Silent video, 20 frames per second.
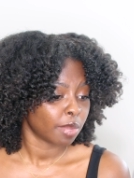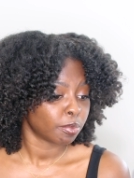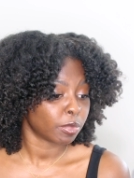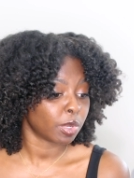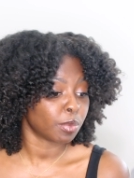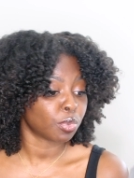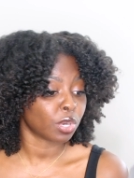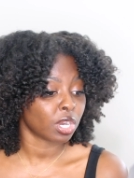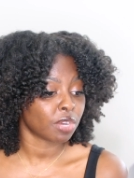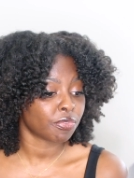
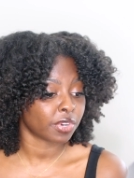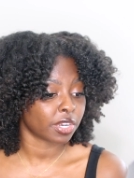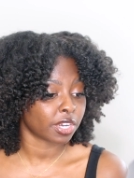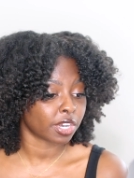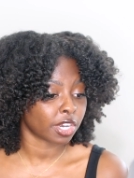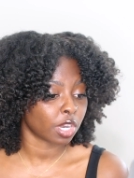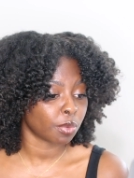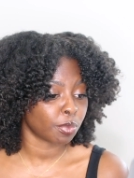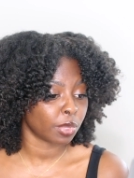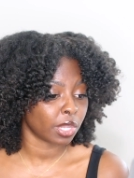My
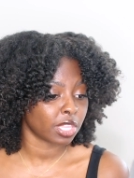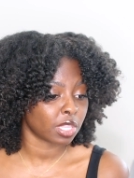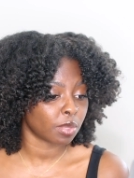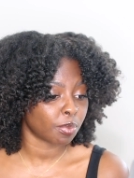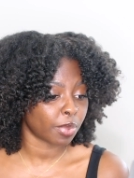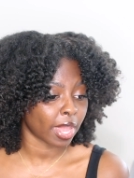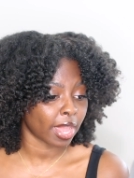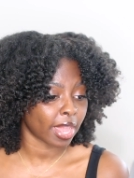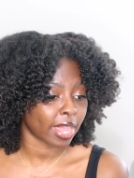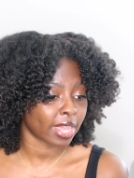boyfriend hurt me in
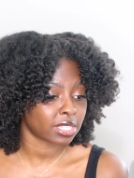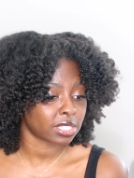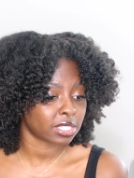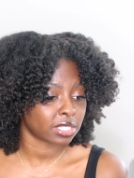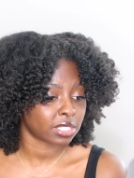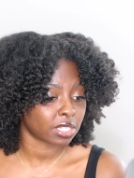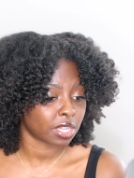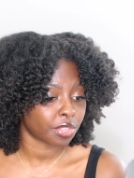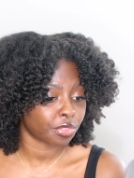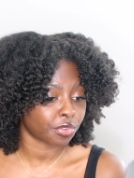the
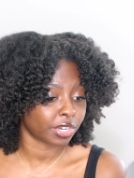past,